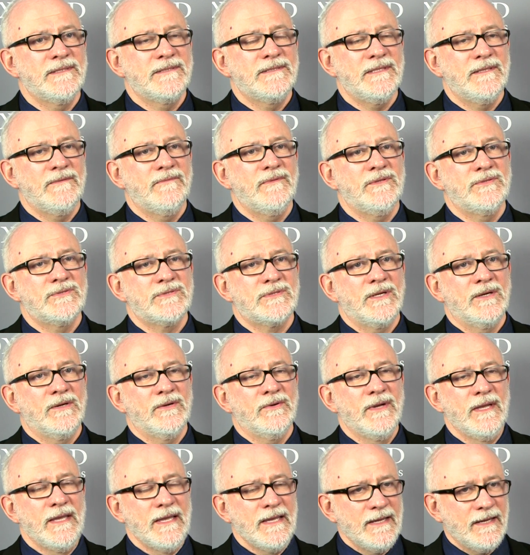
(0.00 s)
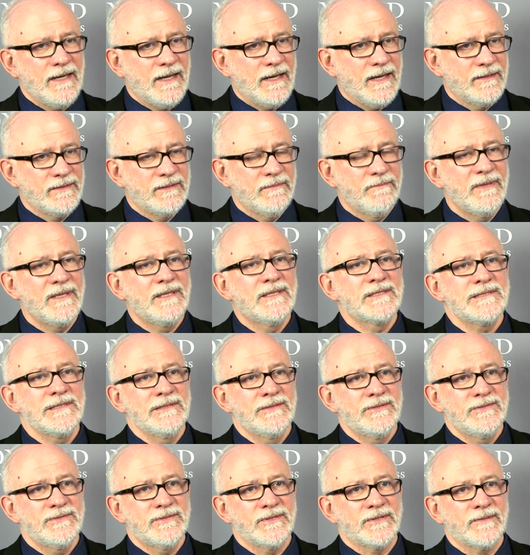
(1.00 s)
the T V show, uh, The Biggest
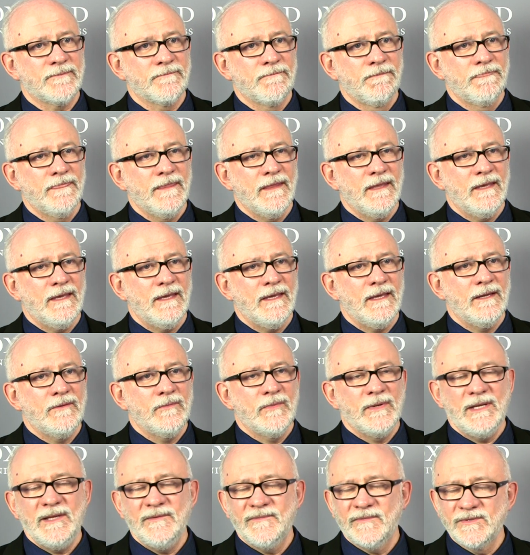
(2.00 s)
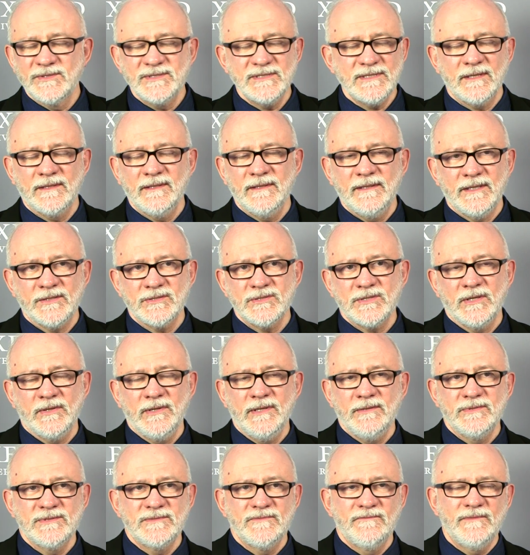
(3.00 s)
Loser, when he first started that show,
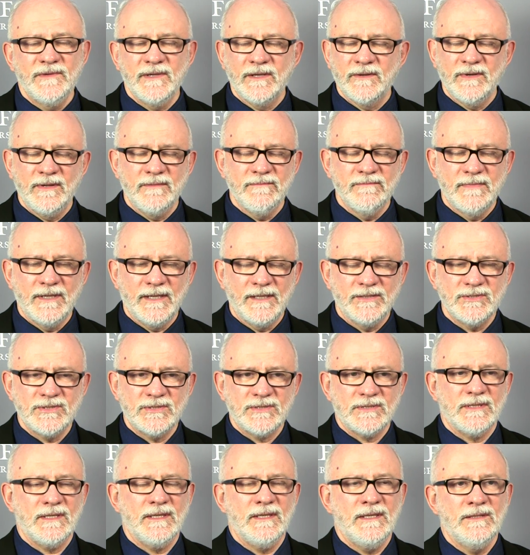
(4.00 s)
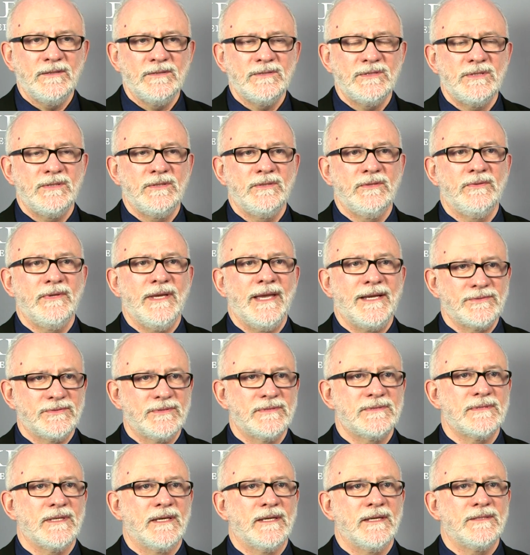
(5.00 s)
he was very much into
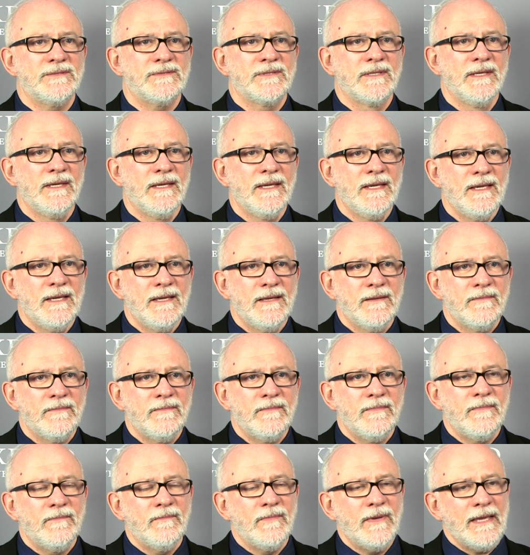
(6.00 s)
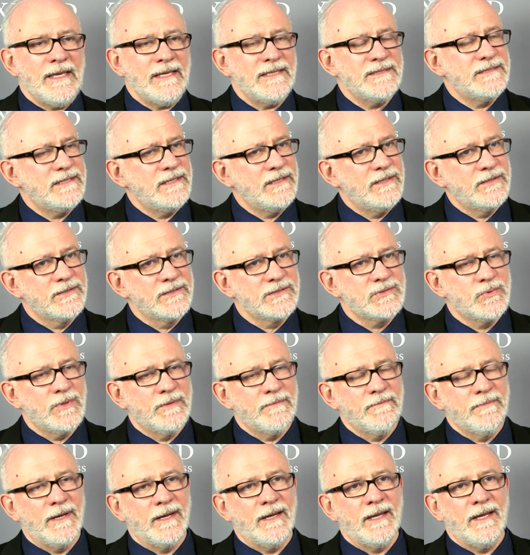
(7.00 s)
exercise. As the years
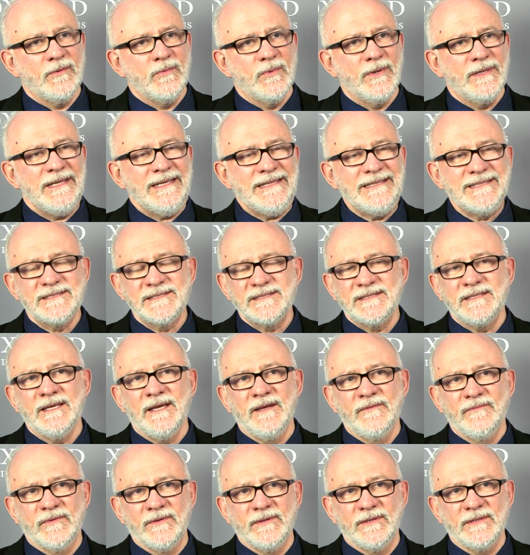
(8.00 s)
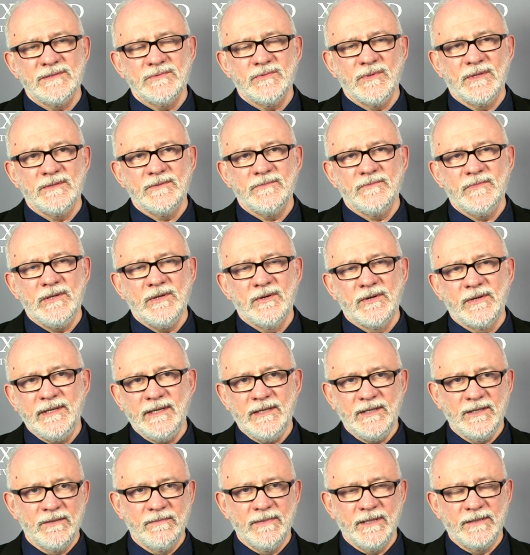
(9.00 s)
went by, what he discovered is what we
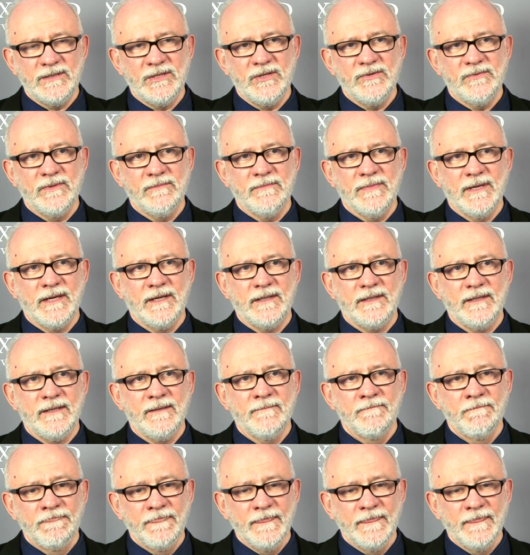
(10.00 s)
already know about the human body.